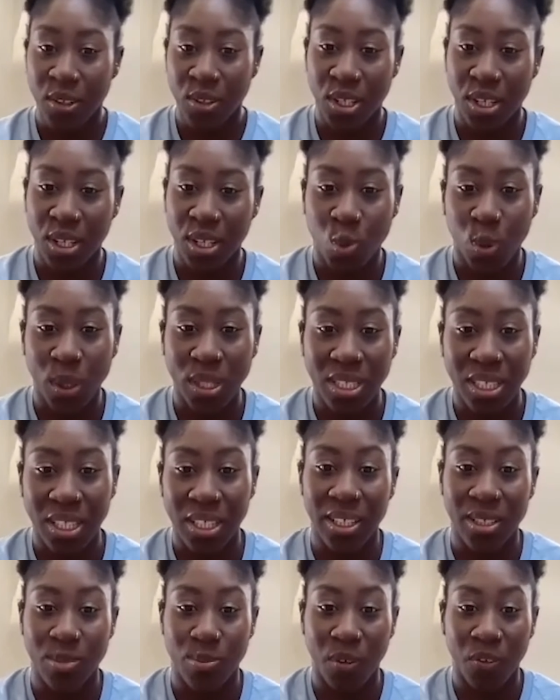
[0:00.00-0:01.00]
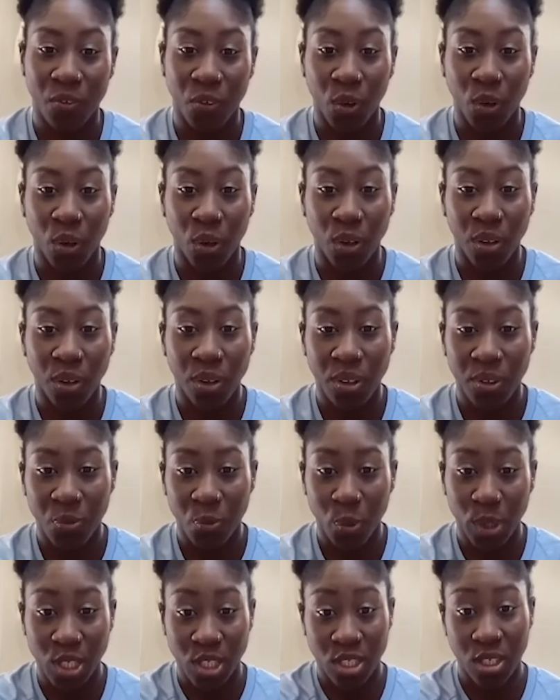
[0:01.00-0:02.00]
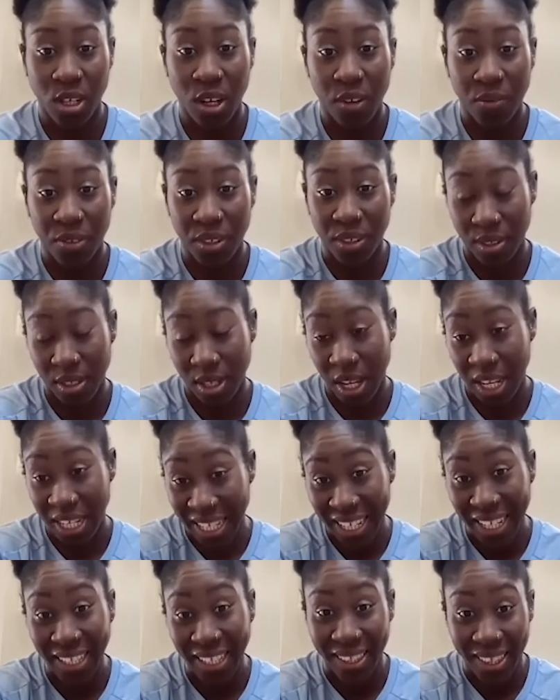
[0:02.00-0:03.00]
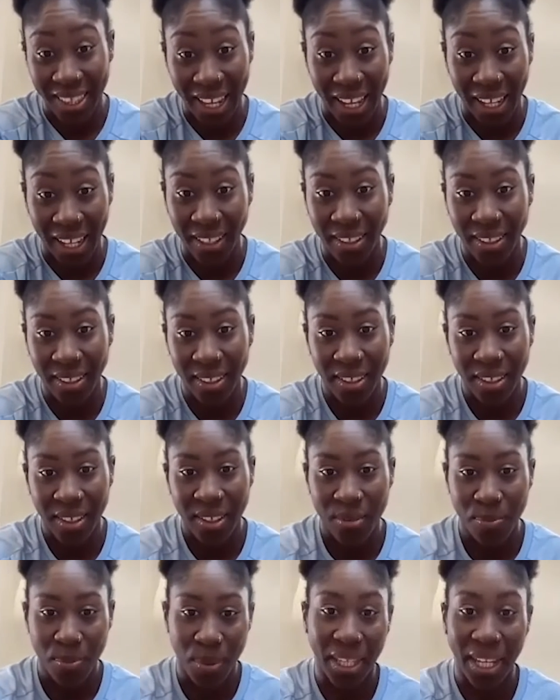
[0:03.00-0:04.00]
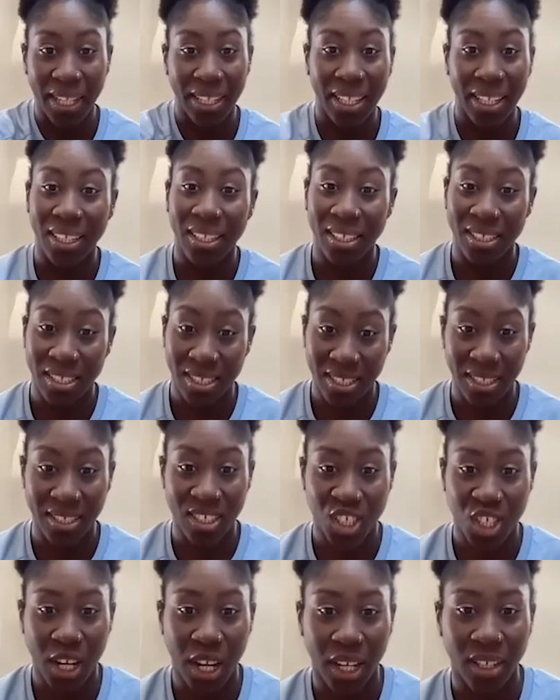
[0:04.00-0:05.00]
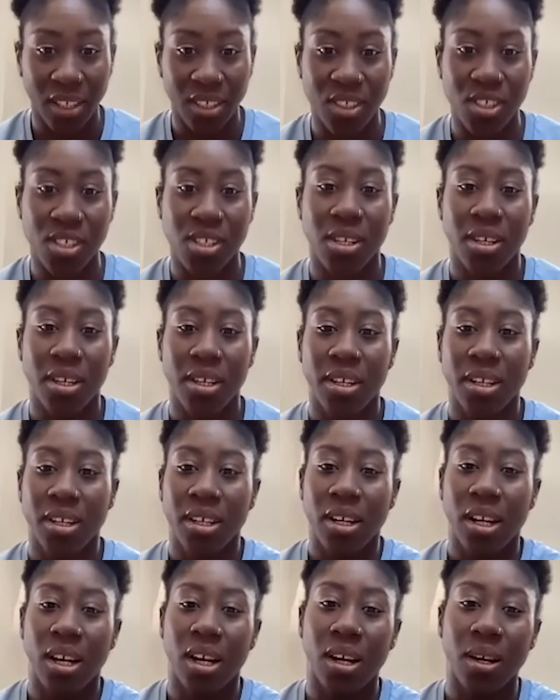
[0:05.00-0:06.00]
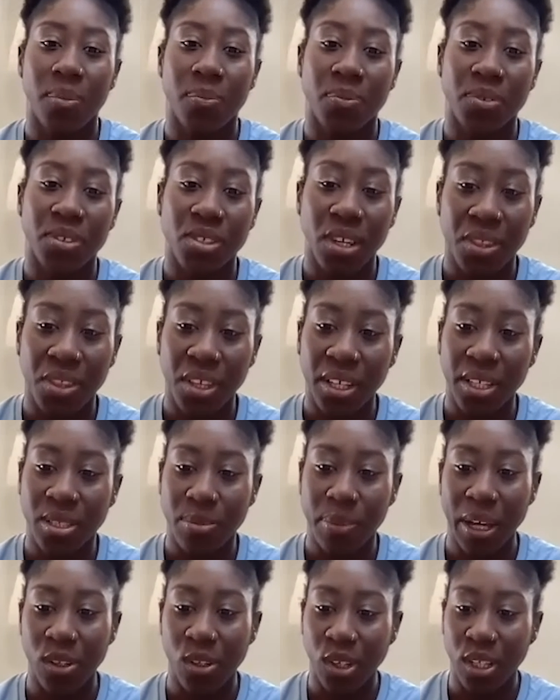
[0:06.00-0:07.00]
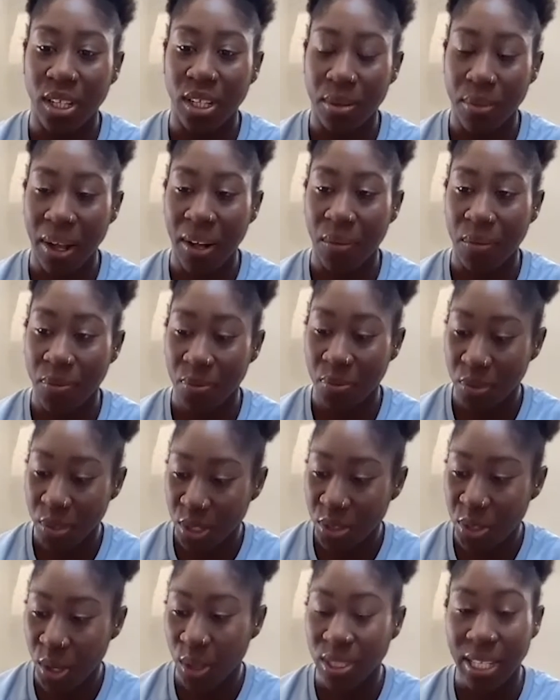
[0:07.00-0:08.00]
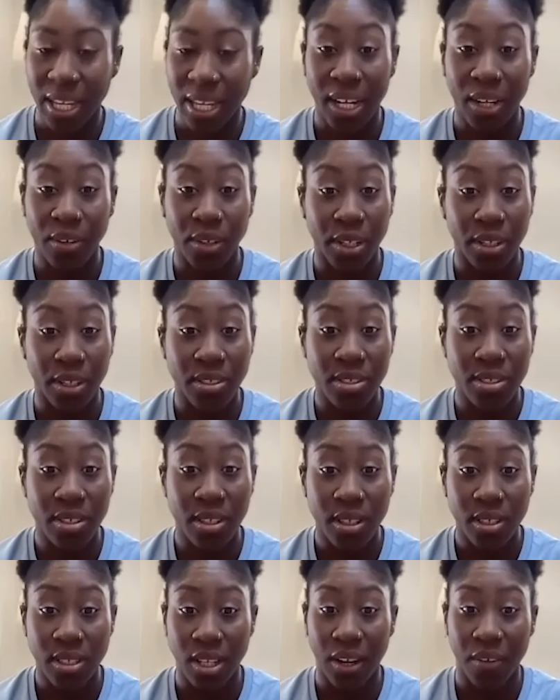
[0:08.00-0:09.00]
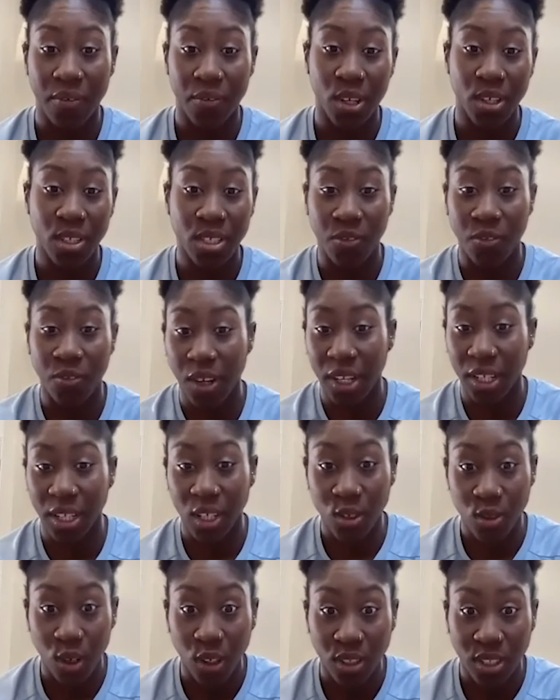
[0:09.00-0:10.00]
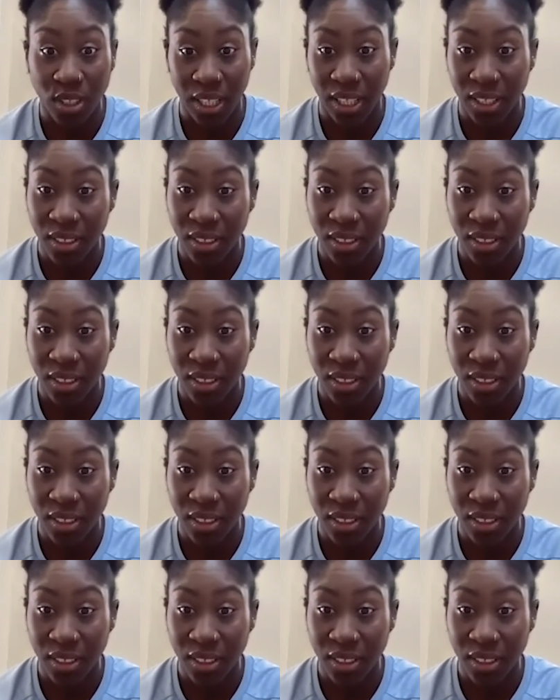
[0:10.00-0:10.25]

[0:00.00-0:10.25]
20 years before, which served a need then, but that need has since changed? So I think it's about looking about those areas, diversifying across the